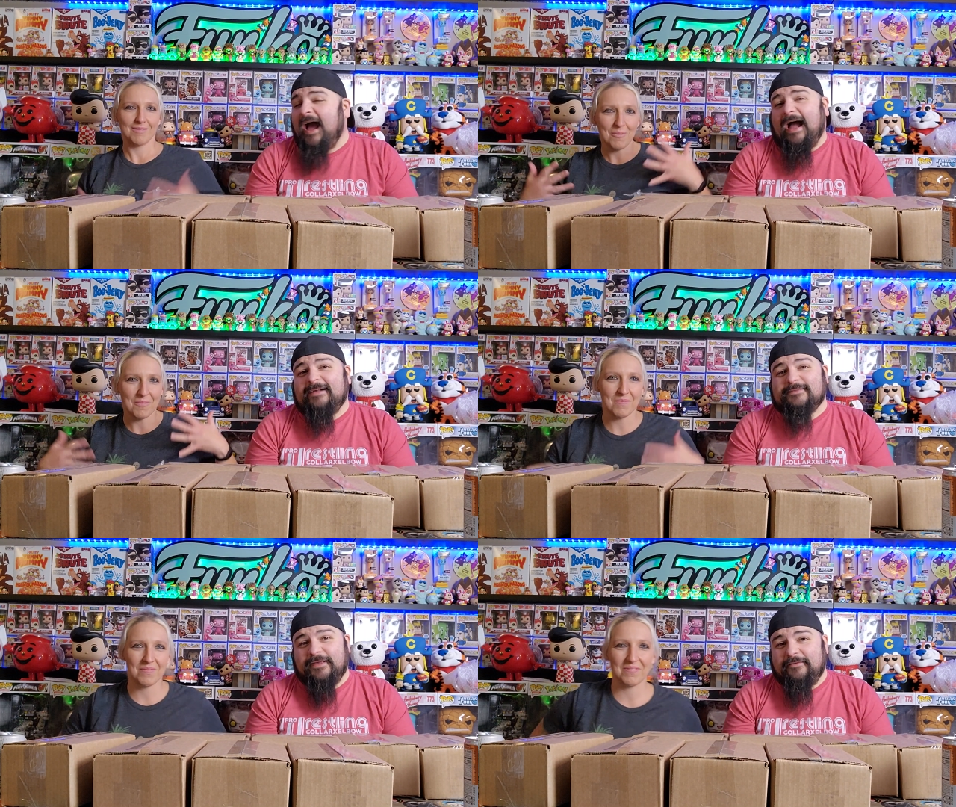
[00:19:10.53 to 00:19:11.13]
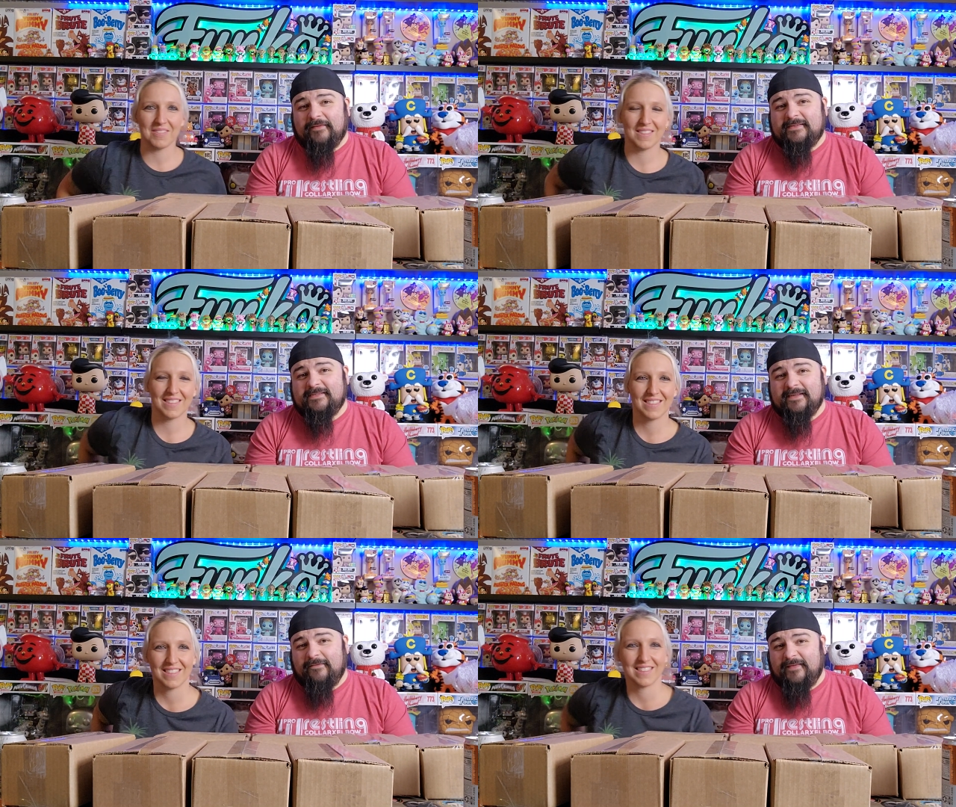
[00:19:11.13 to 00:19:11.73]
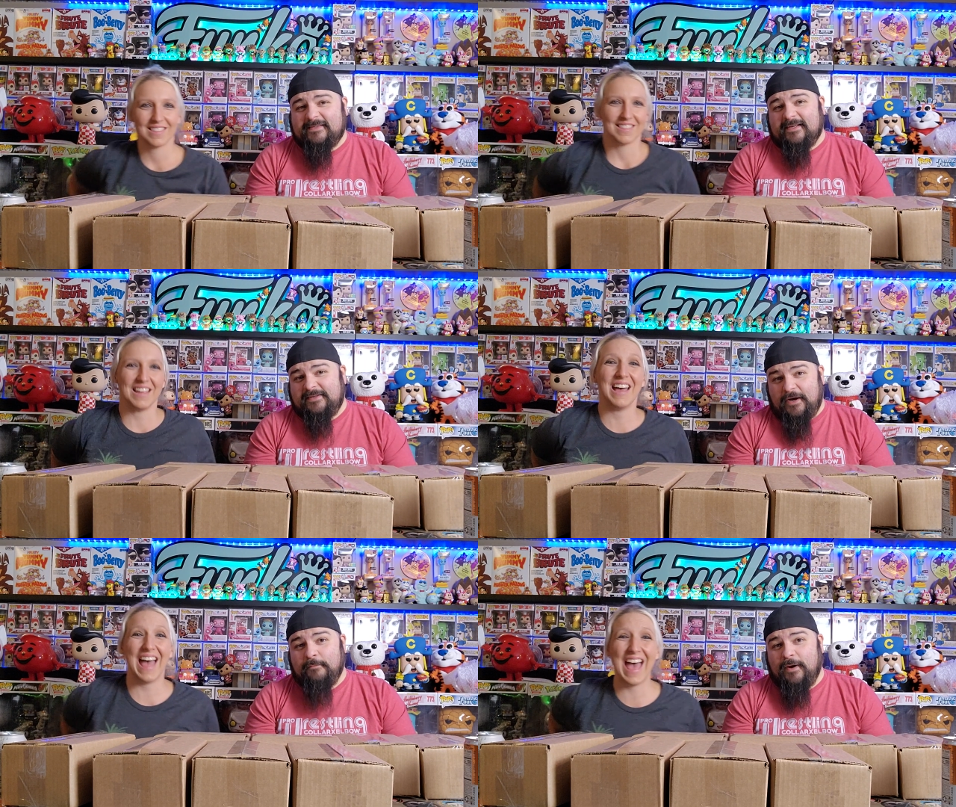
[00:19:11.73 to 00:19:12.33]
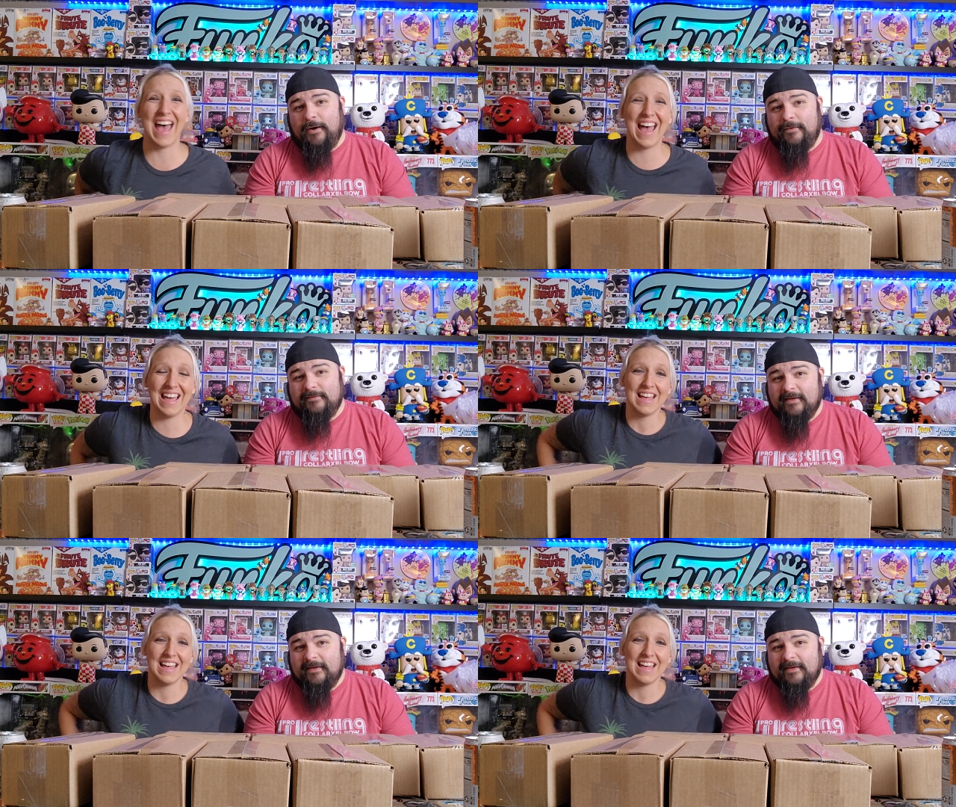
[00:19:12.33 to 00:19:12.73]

Speaker 1: Actually, if it's if it's a Dumbo,